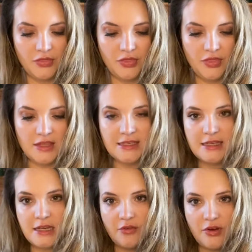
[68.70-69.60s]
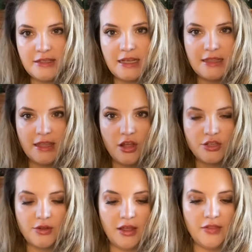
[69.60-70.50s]
this Discovery Set. They
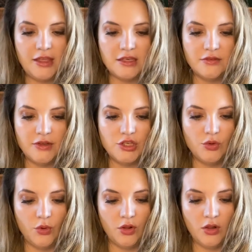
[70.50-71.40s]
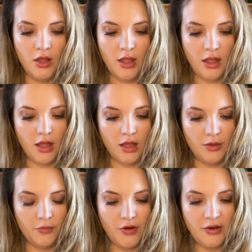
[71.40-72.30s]
also had the individual
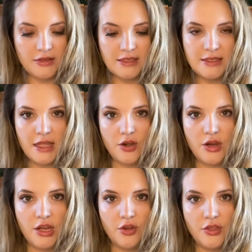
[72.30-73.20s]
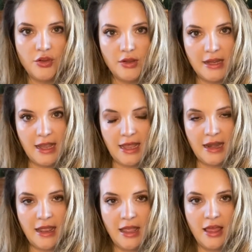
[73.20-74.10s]
fragrances that are here that you could
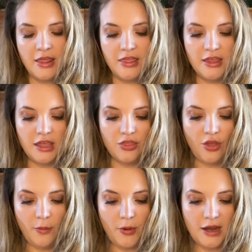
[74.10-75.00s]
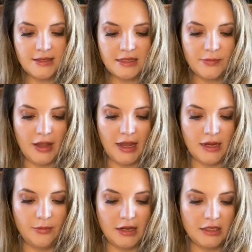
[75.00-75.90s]
get. The thought process
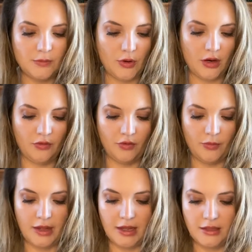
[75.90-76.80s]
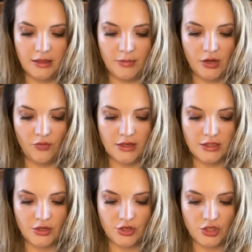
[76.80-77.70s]
behind Mixbar, from my limited
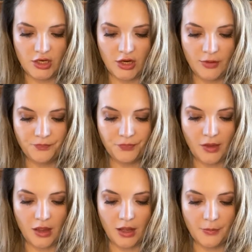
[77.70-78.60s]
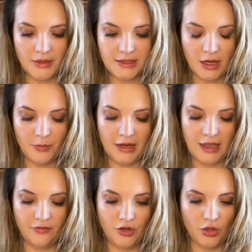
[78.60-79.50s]
research here, it's a company
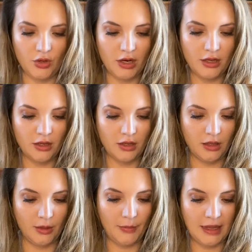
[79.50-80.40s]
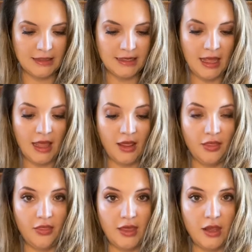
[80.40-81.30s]
out of New York, and
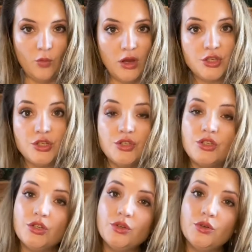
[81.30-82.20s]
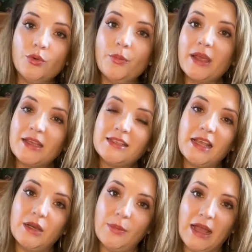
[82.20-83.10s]
they want you to mix
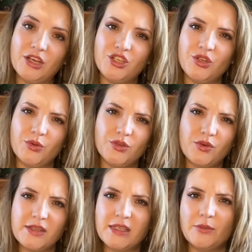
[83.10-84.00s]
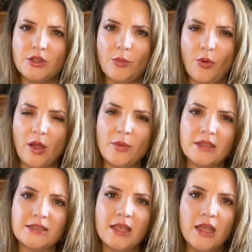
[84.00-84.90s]
and match. So sort of similar
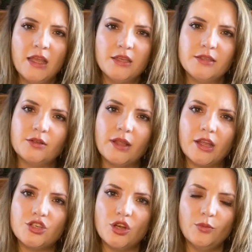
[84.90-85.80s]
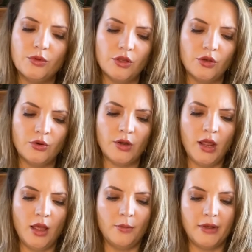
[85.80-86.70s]
premise to like a Jo Malone,
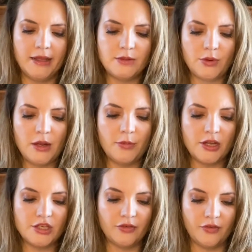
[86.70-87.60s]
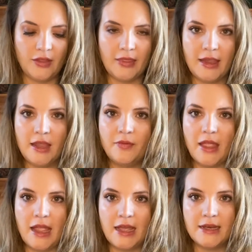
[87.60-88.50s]
but it's pretty budget friendly.
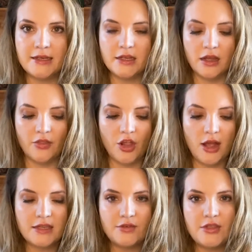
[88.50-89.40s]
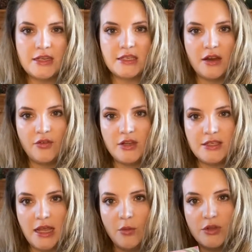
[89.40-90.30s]
And the cost for the Discovery
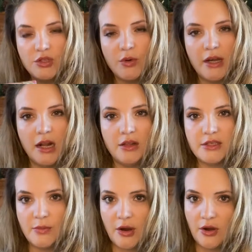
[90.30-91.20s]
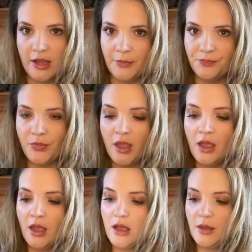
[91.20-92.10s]
Set was $20 American,
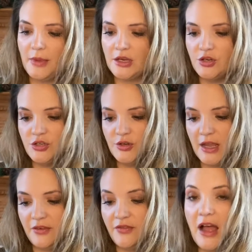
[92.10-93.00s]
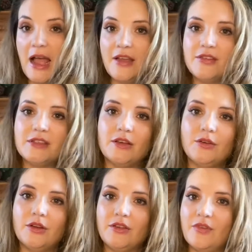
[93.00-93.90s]
and you do get 5, so
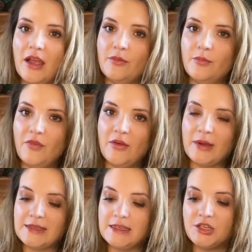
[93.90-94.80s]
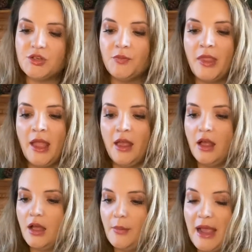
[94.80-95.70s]
like $5 each.
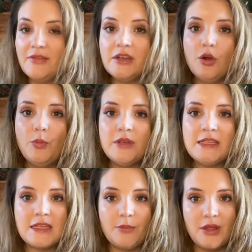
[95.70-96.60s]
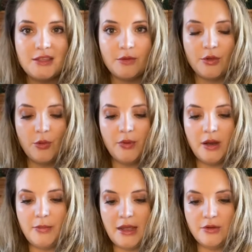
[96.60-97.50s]
I haven't opened this up yet, so I'm gonna open it
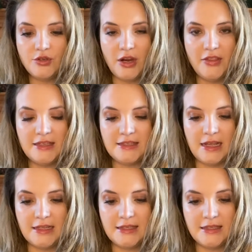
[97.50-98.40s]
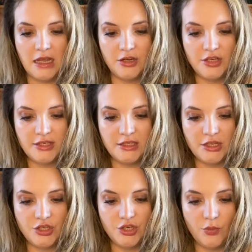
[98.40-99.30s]
up now and try the scents. Just to
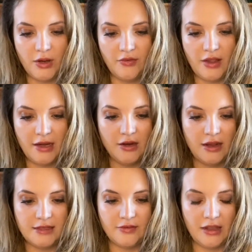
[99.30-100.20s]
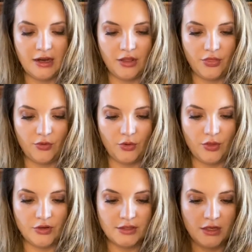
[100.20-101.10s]
let you know what I've got here as I've kind of got through.
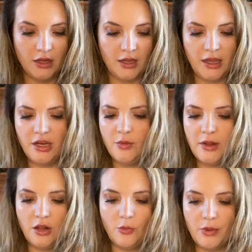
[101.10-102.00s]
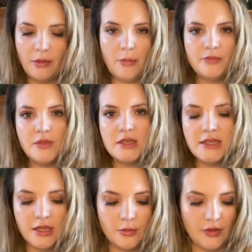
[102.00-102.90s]
You know what, I'll open them up,
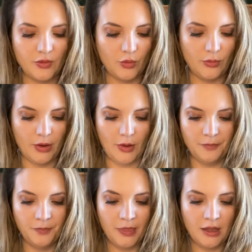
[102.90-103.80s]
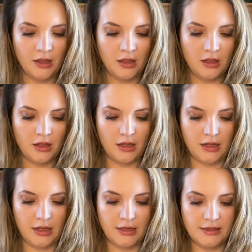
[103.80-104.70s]
tell you about them one by one,
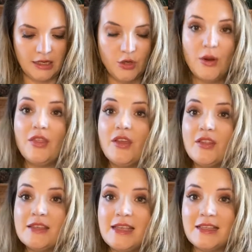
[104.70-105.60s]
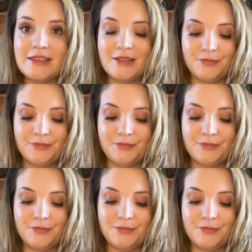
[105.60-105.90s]
and tell you what I think of the scents.